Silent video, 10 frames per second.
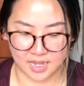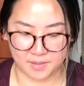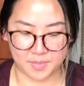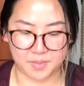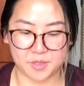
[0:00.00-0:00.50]

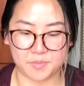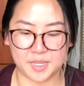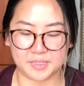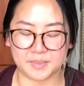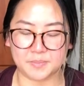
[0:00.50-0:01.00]
Maybe you
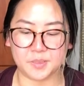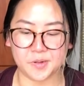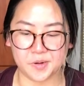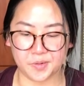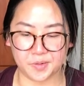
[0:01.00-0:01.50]
make some
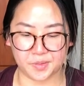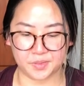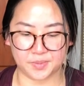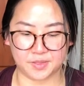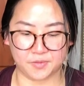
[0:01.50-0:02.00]

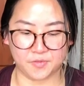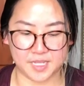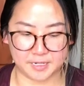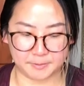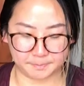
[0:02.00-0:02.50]
circles with the
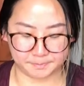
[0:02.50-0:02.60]
feet.